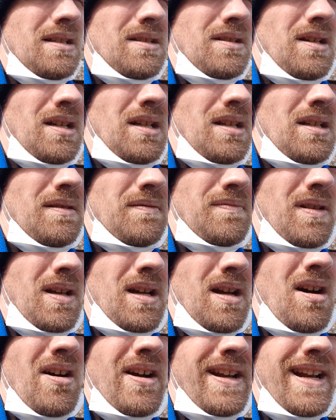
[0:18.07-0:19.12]

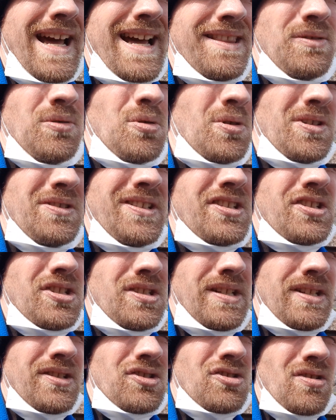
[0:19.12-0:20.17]
like iron hand or
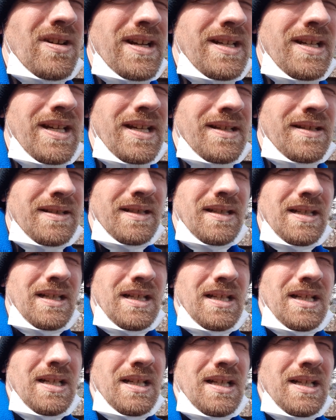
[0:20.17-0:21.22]
conditioning training.
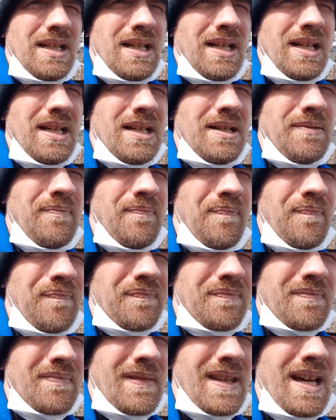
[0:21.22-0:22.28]
And
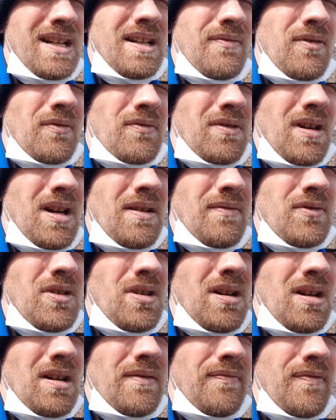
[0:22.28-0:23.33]
I've
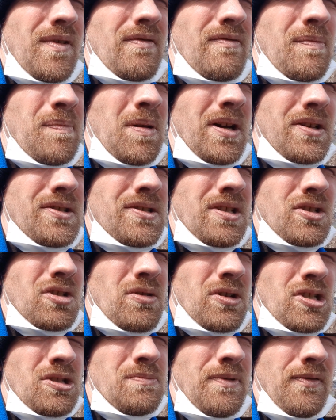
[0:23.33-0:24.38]
replied to such
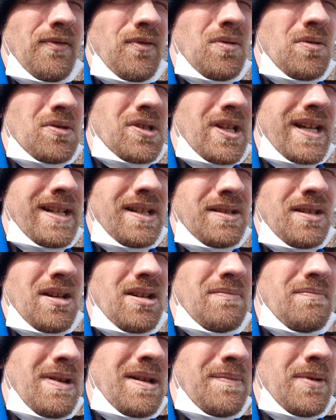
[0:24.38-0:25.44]
questions before, saying I
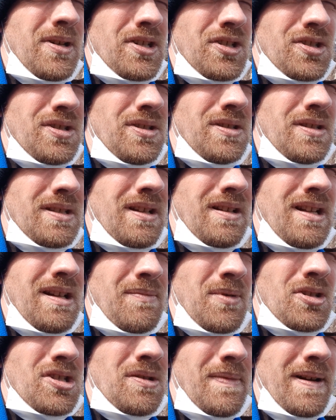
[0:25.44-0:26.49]
don't, maybe I should, I don't know
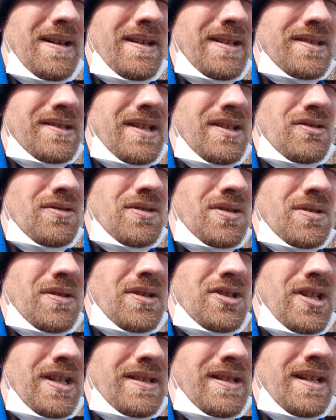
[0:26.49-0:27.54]
much about it, etc. So I
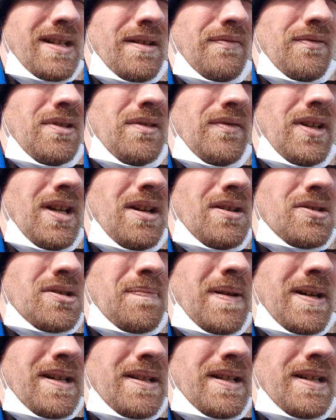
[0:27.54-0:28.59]
checked out a few videos
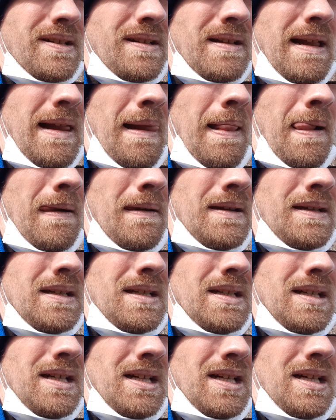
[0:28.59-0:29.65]
about it.
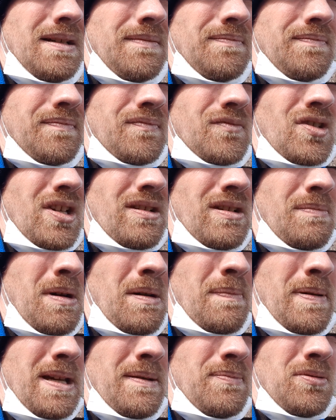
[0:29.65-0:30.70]
Generally by
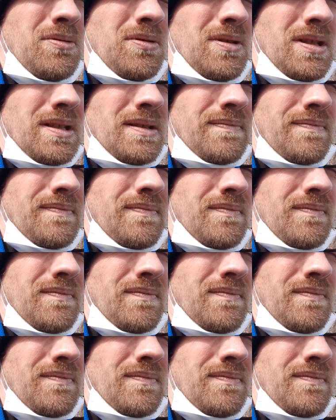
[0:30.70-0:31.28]
people that